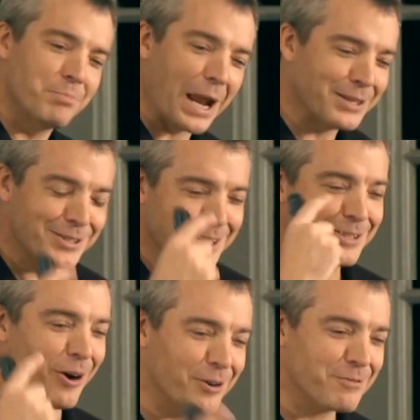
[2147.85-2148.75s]
But I just,
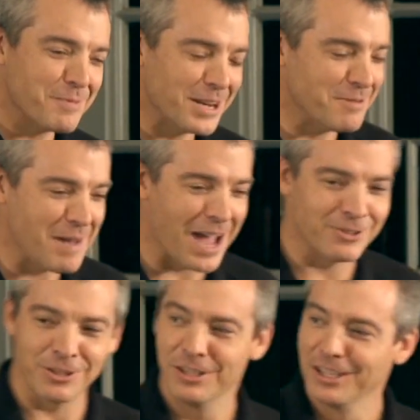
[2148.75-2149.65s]
it's hard for me to
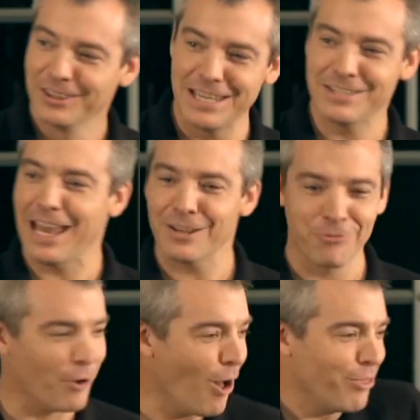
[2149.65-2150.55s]
imagine. These
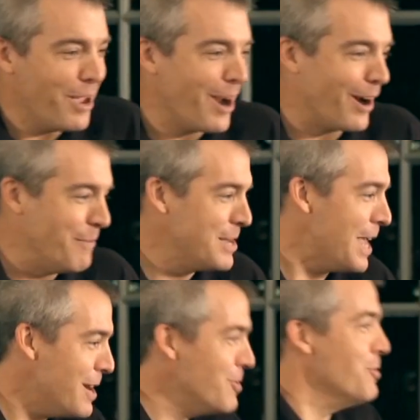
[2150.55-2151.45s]
guys were all there. I mean,
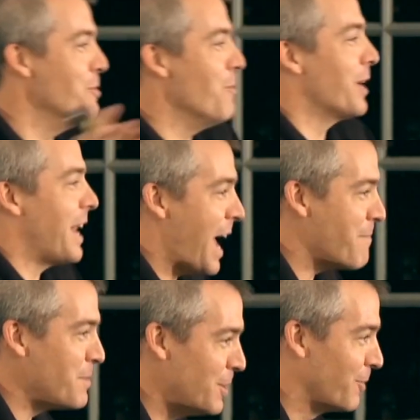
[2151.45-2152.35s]
they knew what had
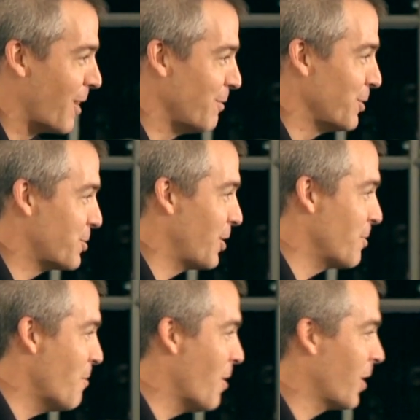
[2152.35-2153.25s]
happened in the
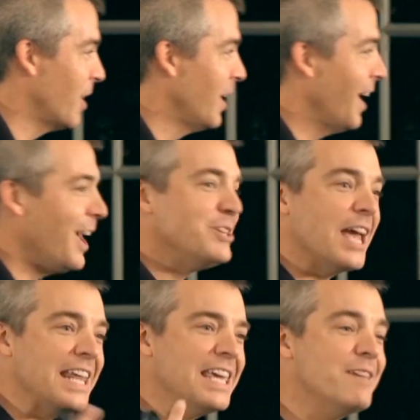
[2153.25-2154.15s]
Revolutionary War, and
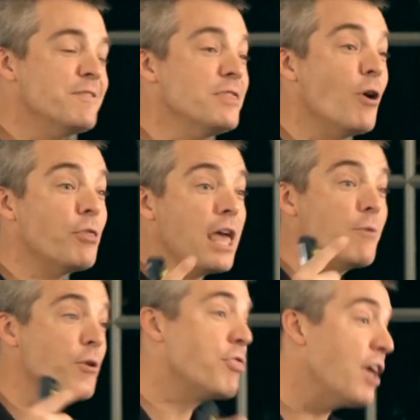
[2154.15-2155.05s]
yet, even though
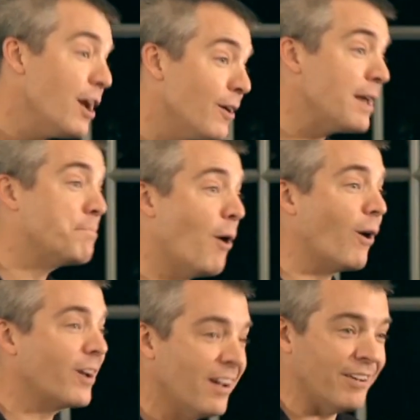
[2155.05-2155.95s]
they were there and
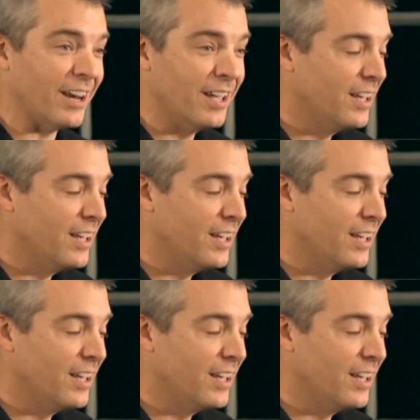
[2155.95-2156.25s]
part of it,